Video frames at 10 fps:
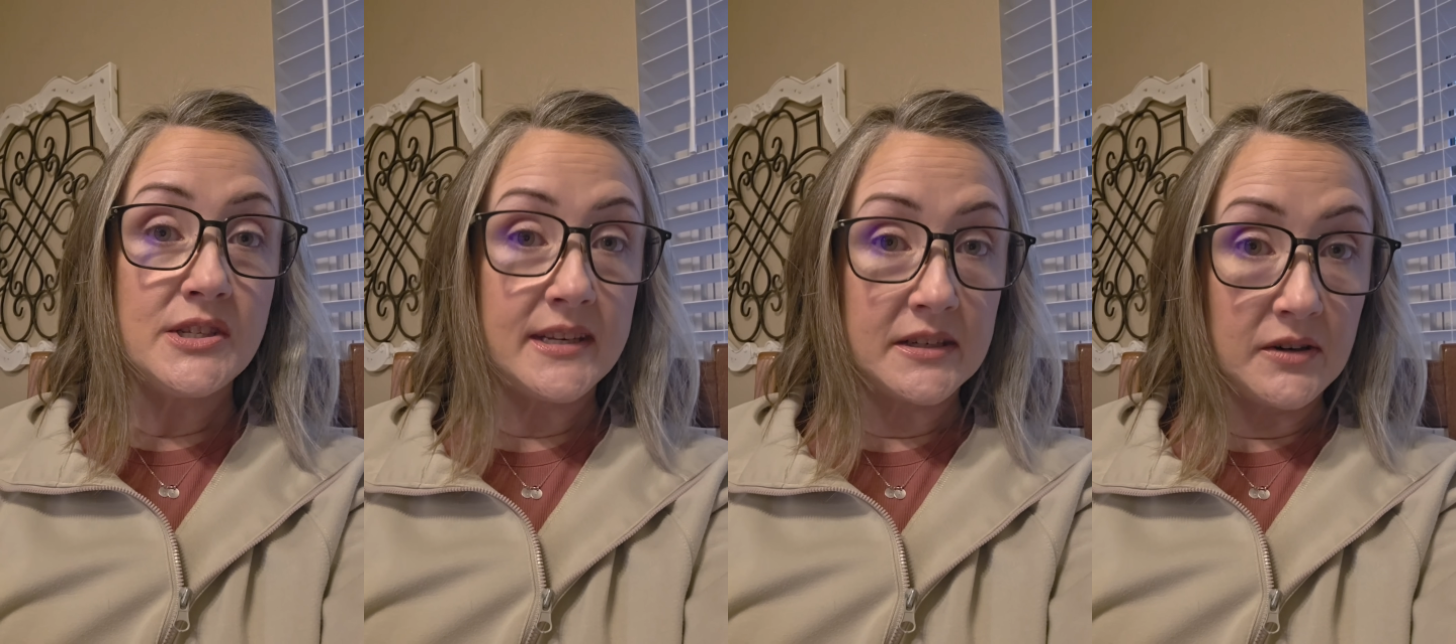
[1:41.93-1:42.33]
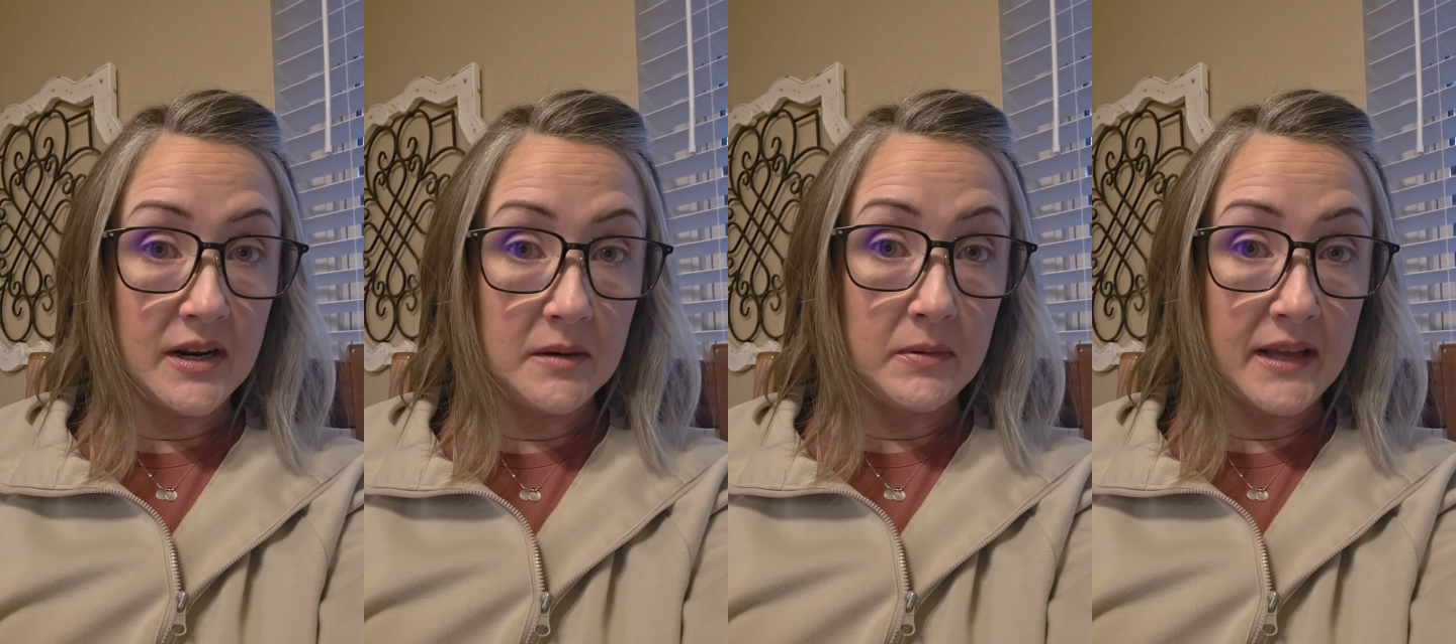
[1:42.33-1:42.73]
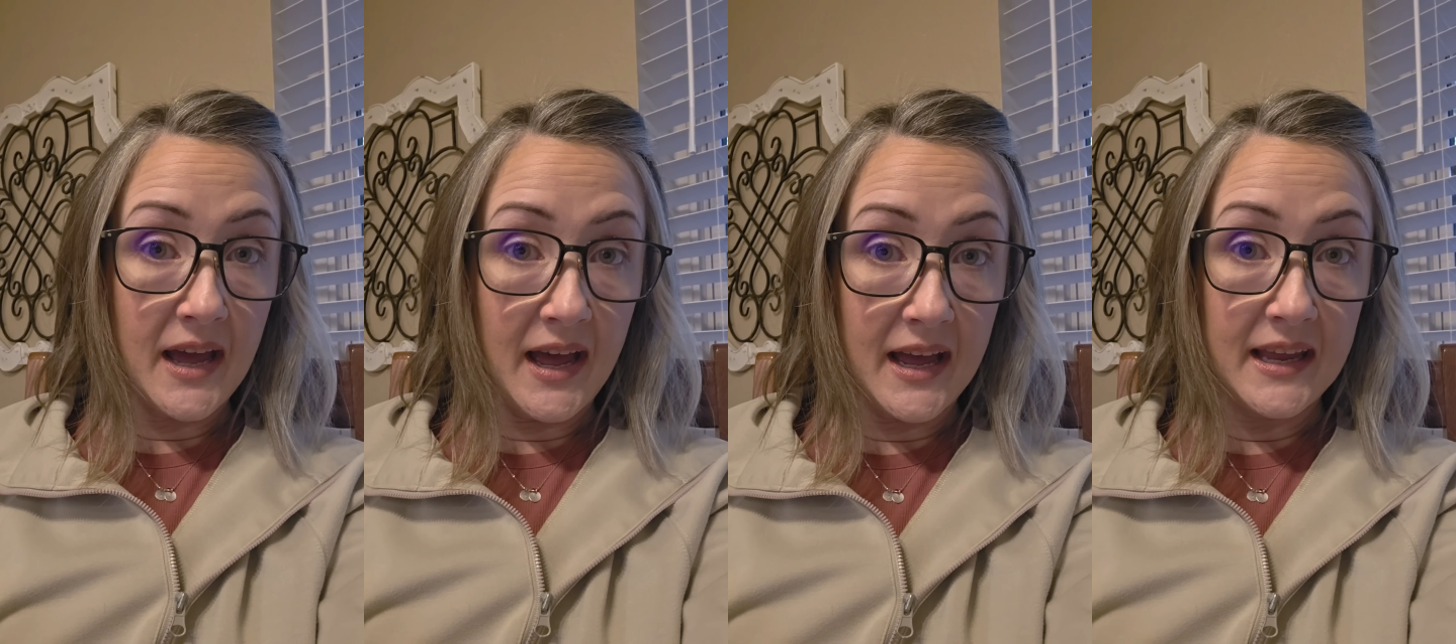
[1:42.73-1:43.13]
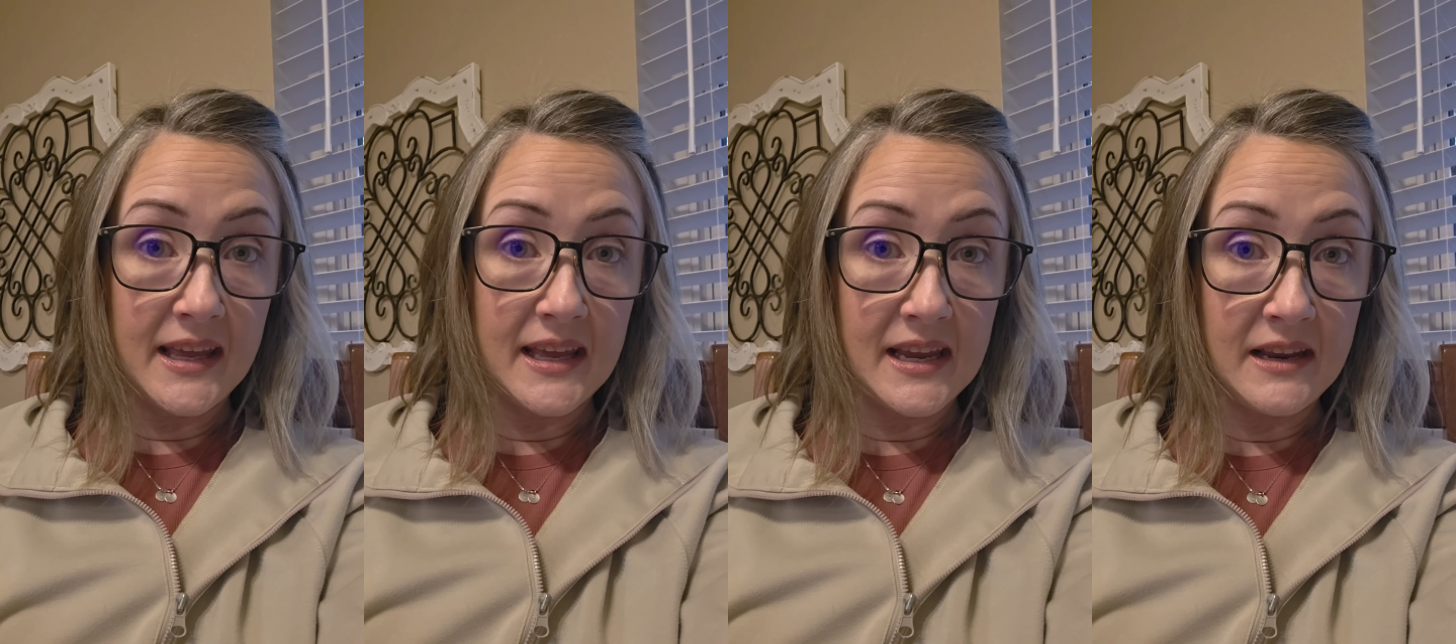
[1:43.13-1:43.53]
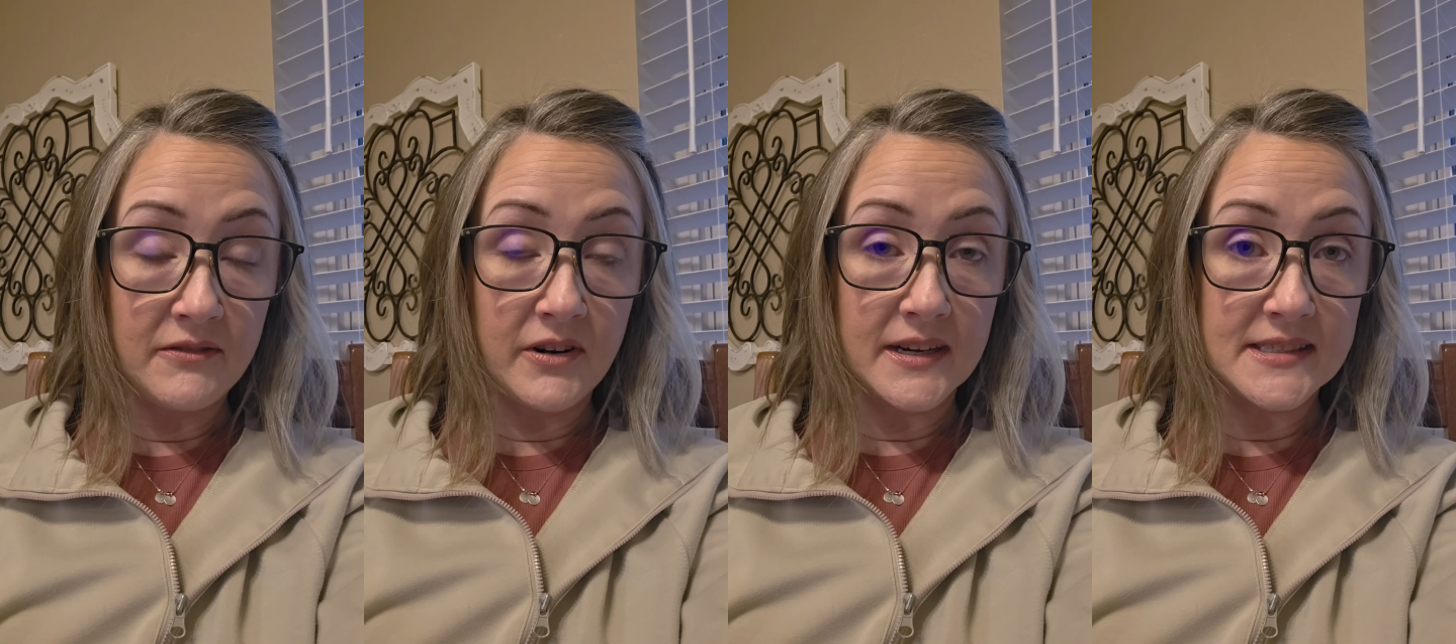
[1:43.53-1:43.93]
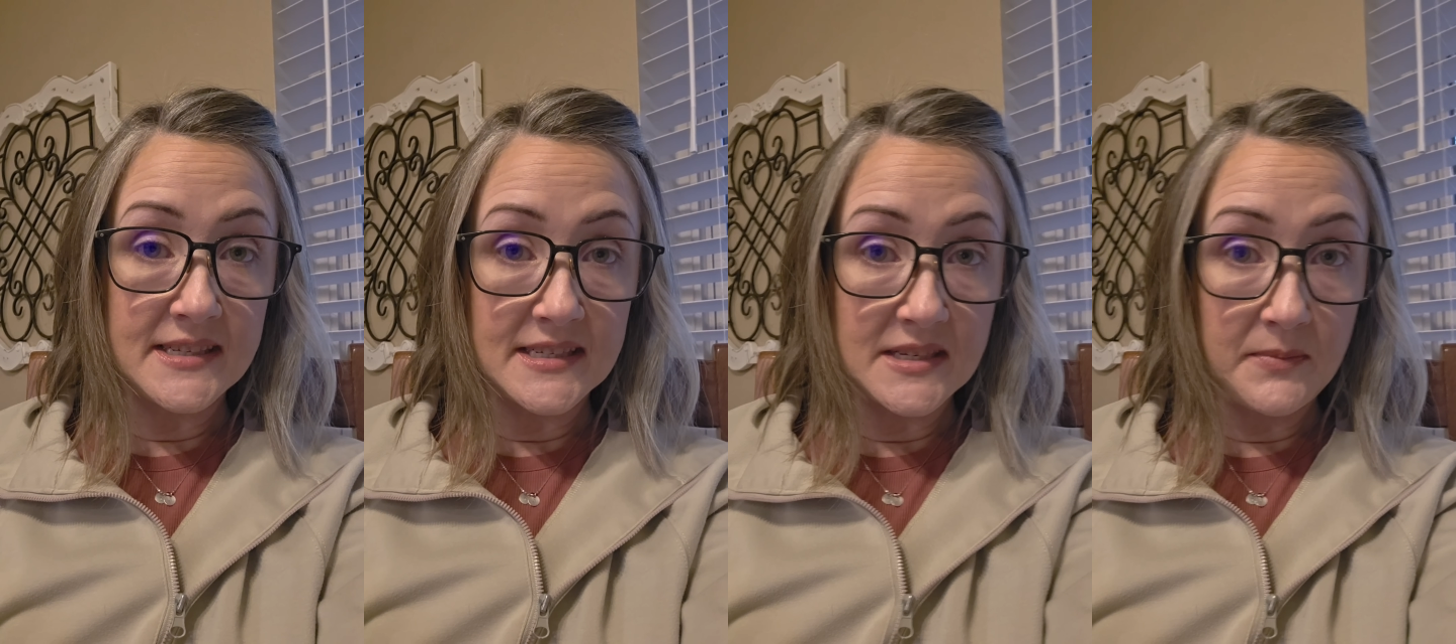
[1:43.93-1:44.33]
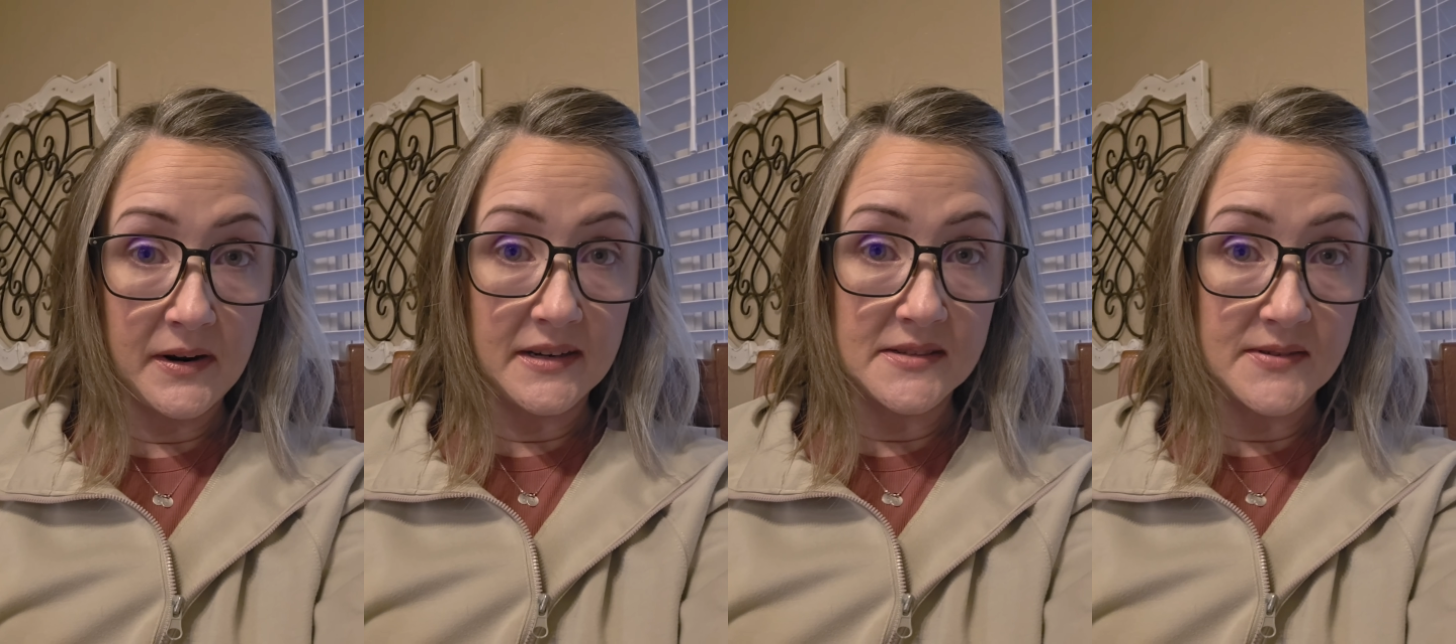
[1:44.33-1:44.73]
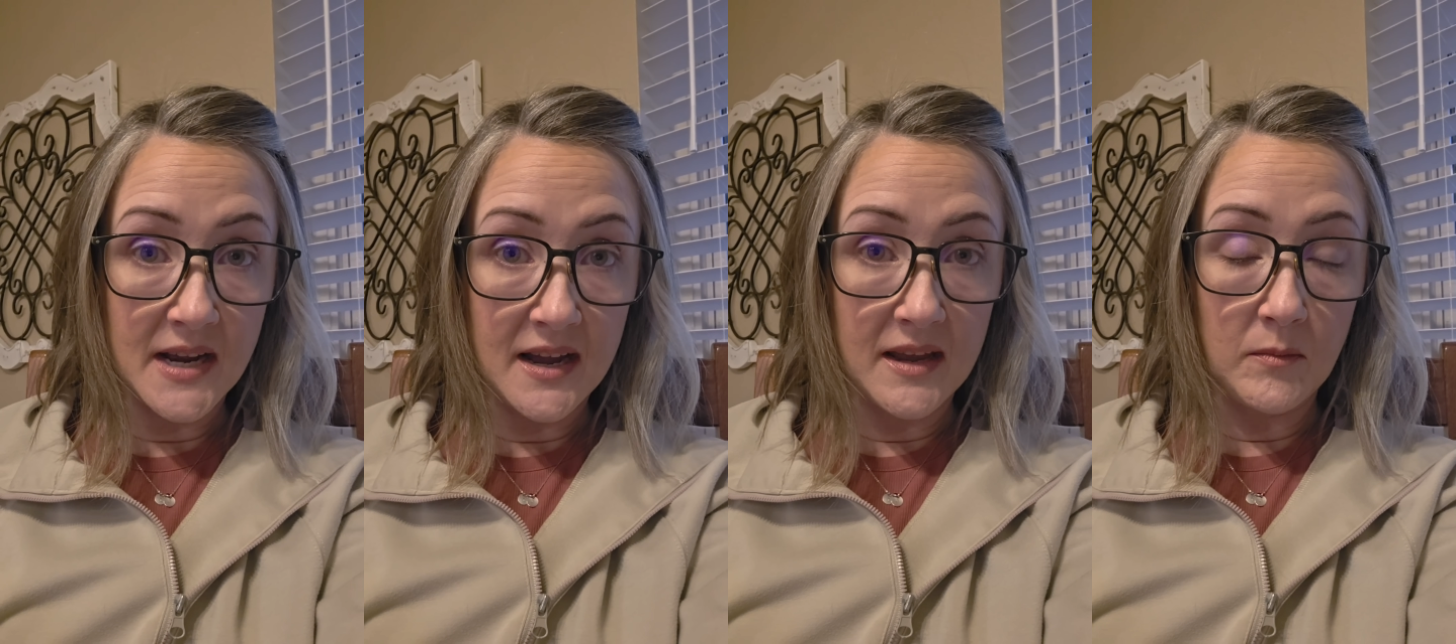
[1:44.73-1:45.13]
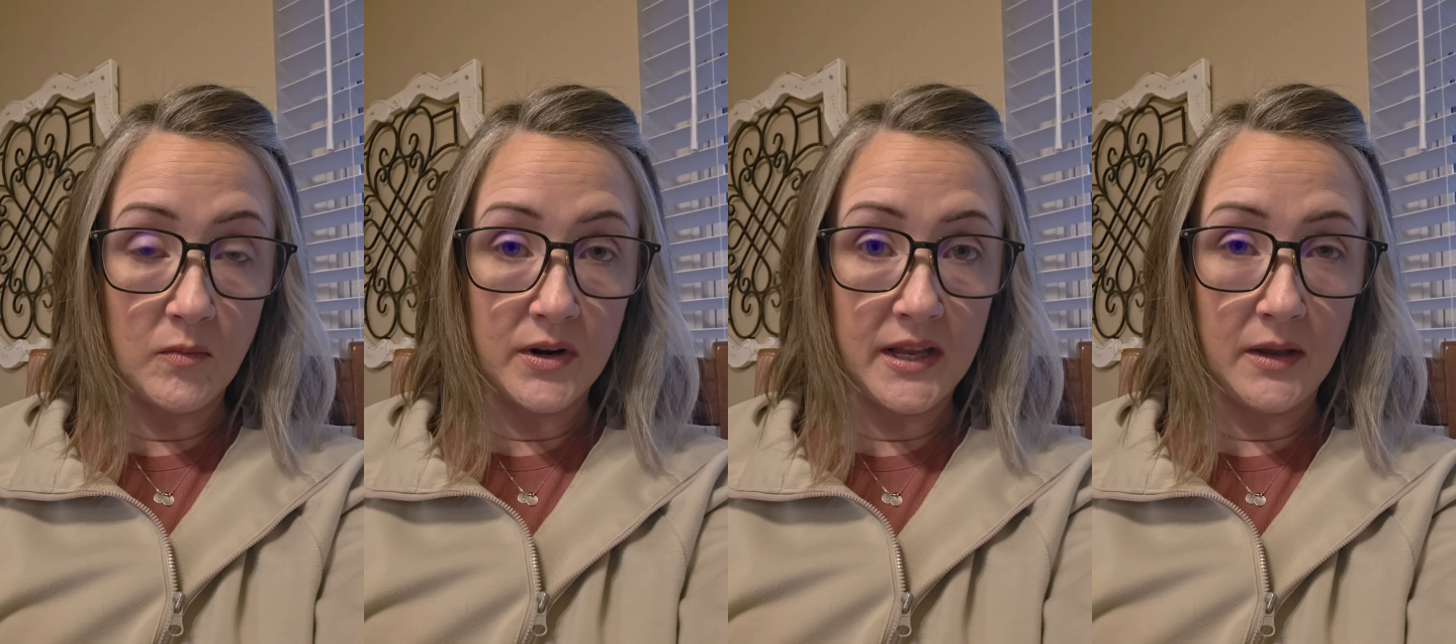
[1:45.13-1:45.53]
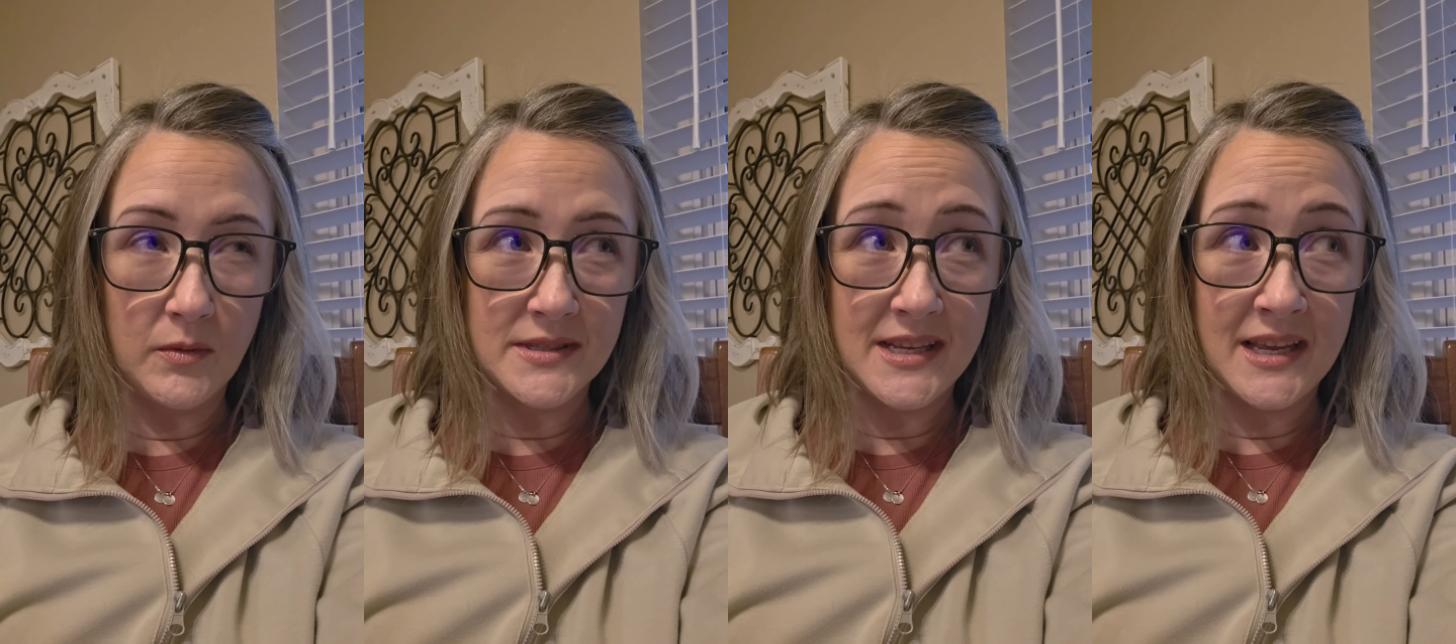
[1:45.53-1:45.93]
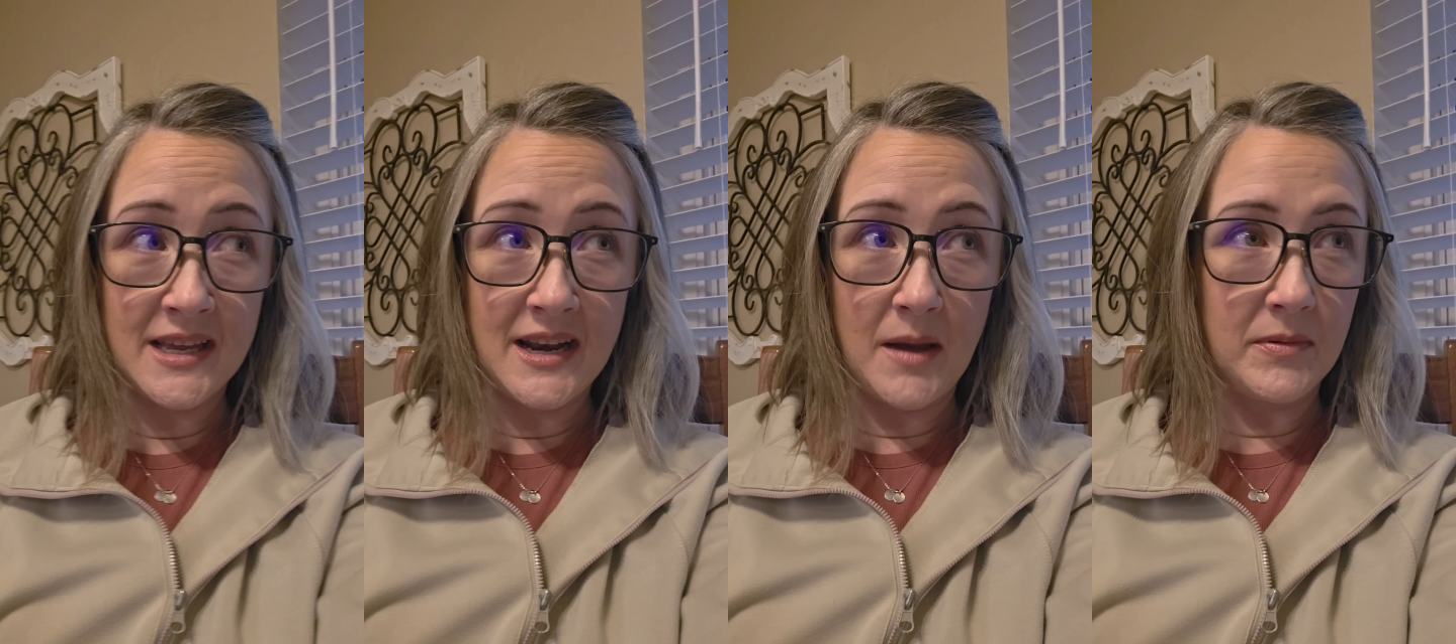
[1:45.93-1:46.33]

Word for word: to incredibly high heat for extended periods of time when he was in,